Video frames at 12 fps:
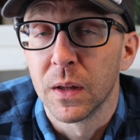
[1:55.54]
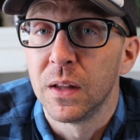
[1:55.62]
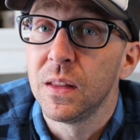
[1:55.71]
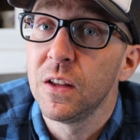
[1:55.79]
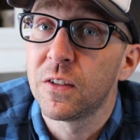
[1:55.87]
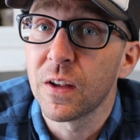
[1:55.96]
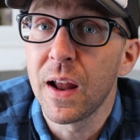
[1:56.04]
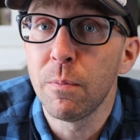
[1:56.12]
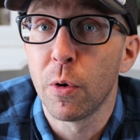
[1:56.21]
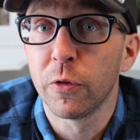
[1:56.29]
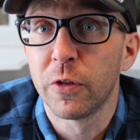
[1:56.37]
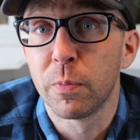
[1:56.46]
And these
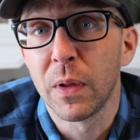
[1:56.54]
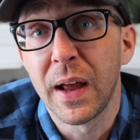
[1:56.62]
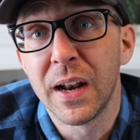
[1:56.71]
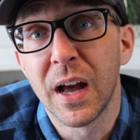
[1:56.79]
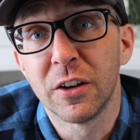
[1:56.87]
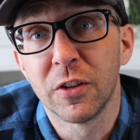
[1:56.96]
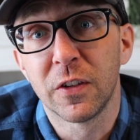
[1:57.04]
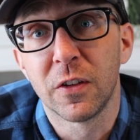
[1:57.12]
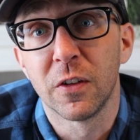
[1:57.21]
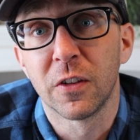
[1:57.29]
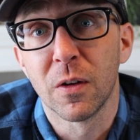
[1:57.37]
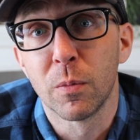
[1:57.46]
signposts apply not just
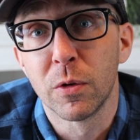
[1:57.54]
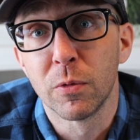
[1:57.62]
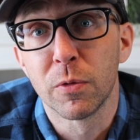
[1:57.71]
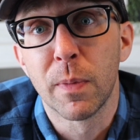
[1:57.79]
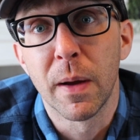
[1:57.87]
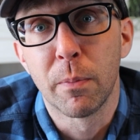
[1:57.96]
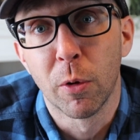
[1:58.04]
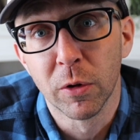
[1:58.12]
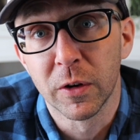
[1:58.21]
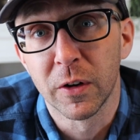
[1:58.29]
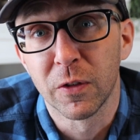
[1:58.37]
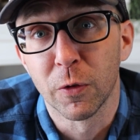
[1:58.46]
to someone with
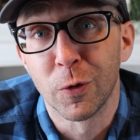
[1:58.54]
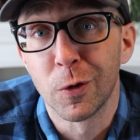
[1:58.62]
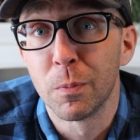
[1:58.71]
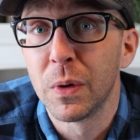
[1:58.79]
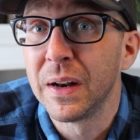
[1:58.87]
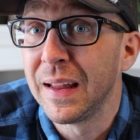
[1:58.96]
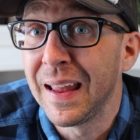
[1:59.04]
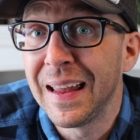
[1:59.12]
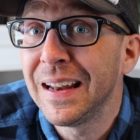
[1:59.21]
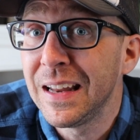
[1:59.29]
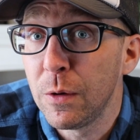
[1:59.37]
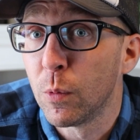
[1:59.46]
bipolar disorder, but
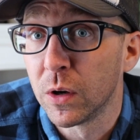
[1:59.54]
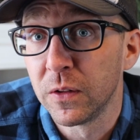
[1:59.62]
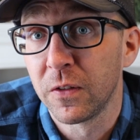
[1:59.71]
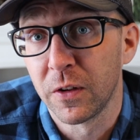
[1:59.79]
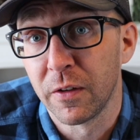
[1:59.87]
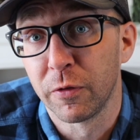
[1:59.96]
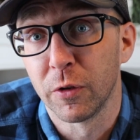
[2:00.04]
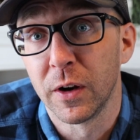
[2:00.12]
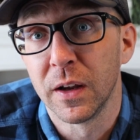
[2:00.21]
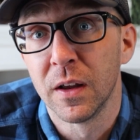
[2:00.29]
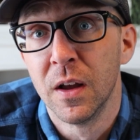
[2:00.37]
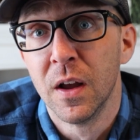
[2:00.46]
anyone
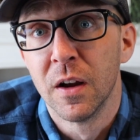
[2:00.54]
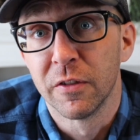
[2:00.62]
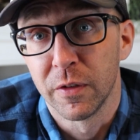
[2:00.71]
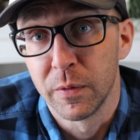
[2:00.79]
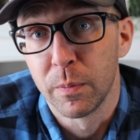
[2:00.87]
suffering from